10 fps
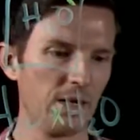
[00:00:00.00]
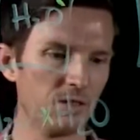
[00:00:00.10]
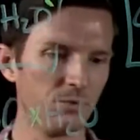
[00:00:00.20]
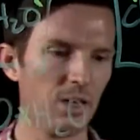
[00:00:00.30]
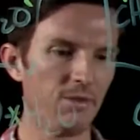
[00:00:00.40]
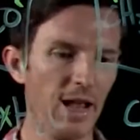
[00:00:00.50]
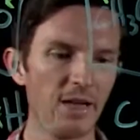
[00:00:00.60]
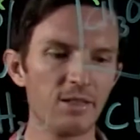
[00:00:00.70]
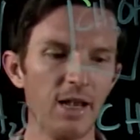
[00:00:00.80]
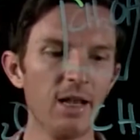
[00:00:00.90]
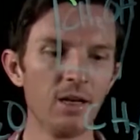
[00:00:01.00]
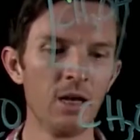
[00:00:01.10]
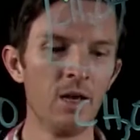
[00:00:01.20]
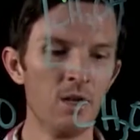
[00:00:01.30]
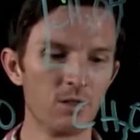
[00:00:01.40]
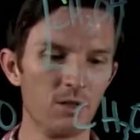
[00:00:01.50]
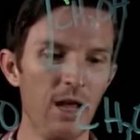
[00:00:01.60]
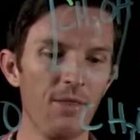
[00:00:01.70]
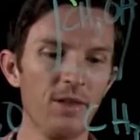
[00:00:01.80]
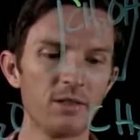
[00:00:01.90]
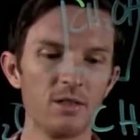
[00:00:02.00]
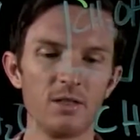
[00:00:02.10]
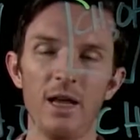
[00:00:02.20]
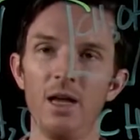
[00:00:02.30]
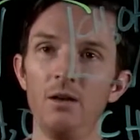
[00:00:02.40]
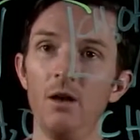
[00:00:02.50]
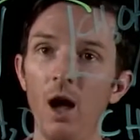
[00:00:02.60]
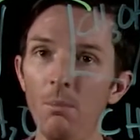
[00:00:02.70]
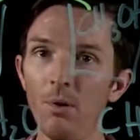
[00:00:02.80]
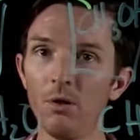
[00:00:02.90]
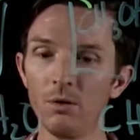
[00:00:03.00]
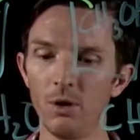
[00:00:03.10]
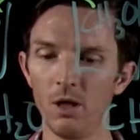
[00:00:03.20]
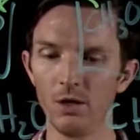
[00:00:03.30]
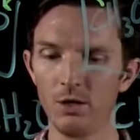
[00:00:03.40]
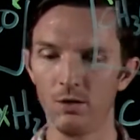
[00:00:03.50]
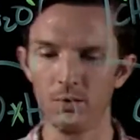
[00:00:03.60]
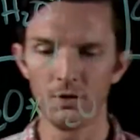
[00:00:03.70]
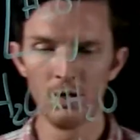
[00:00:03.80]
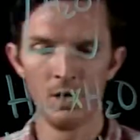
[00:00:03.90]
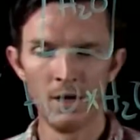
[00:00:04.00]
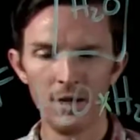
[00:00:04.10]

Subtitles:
Okay, so we have hexane. So now this is a nonpolar molecule.